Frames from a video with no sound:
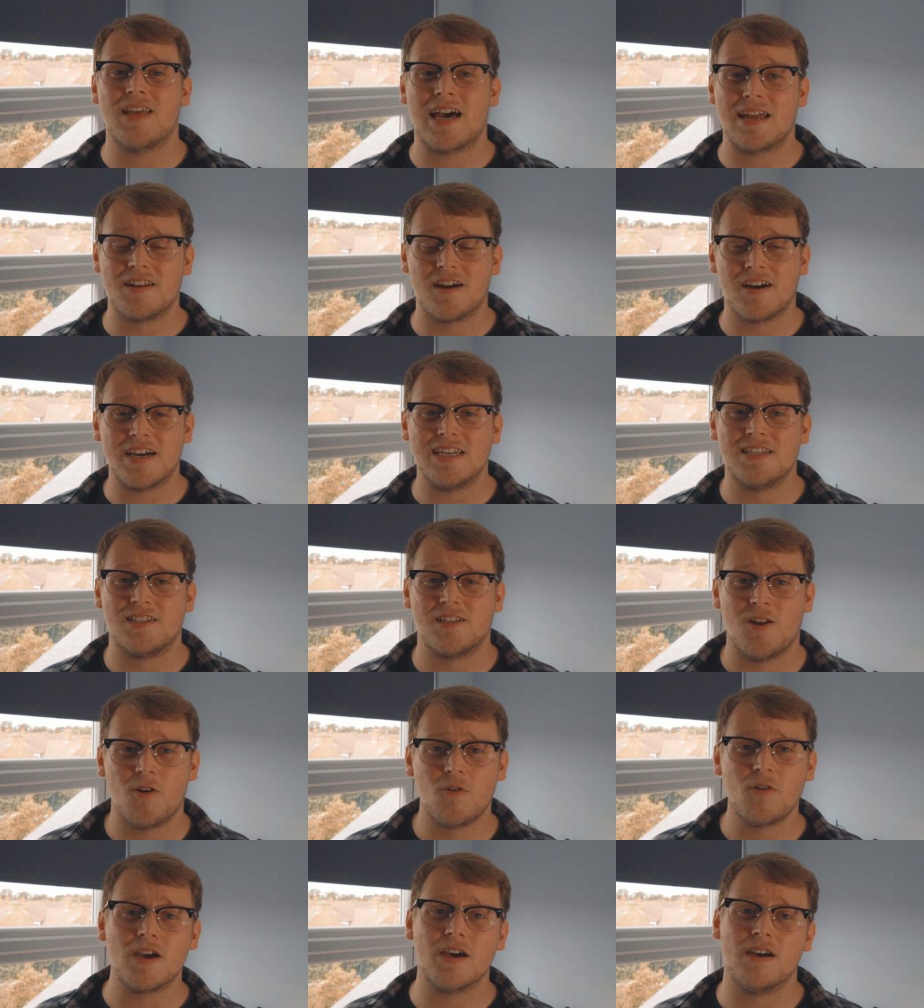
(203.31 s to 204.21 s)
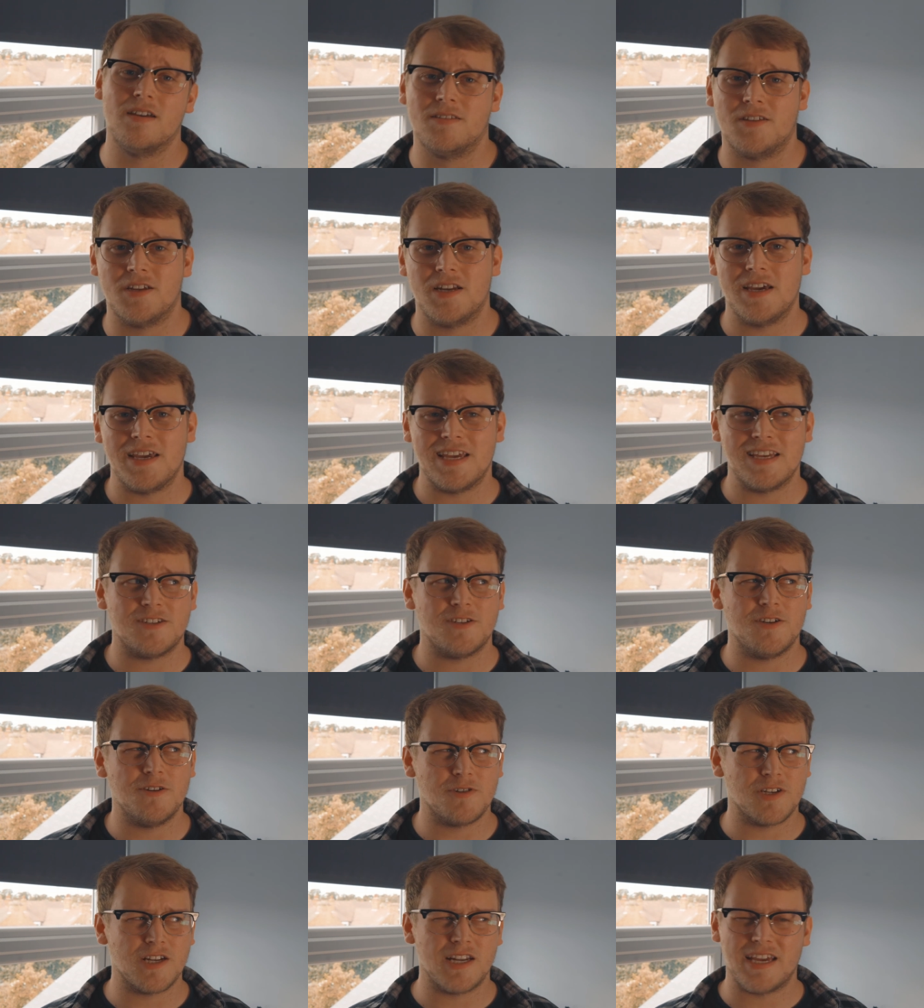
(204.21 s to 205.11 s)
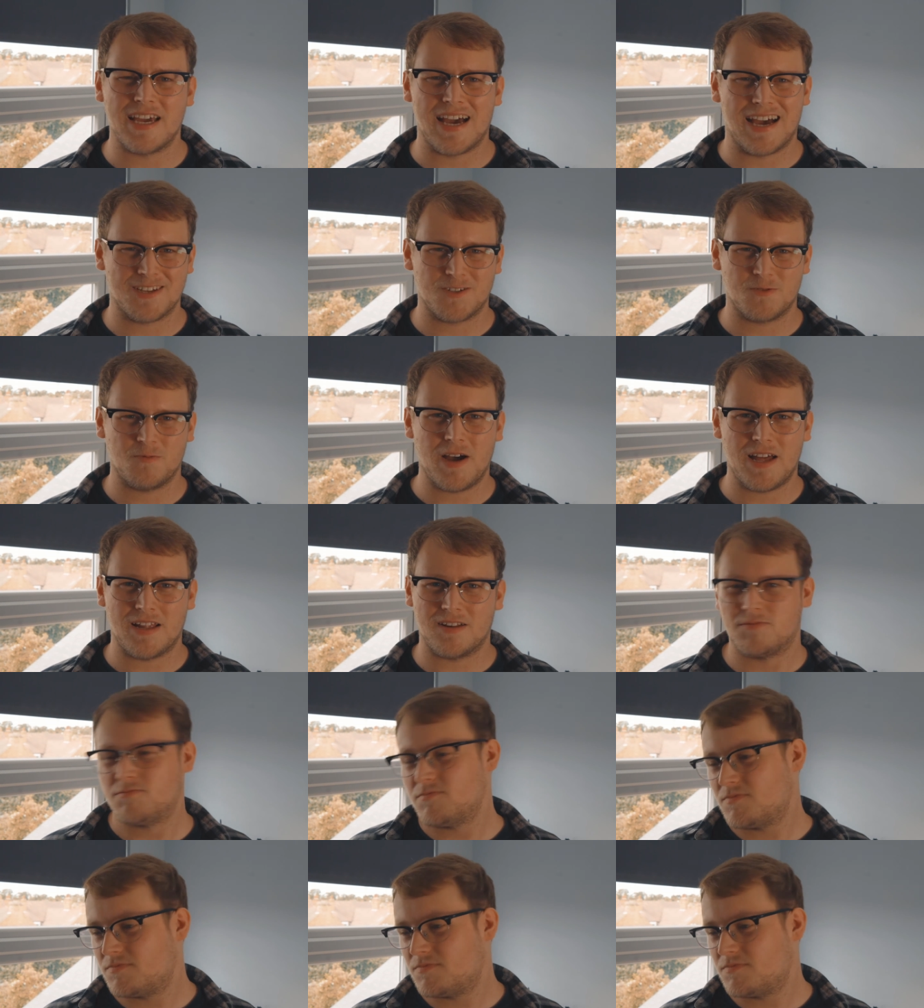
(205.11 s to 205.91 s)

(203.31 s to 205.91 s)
that night is longer than it is usually as well.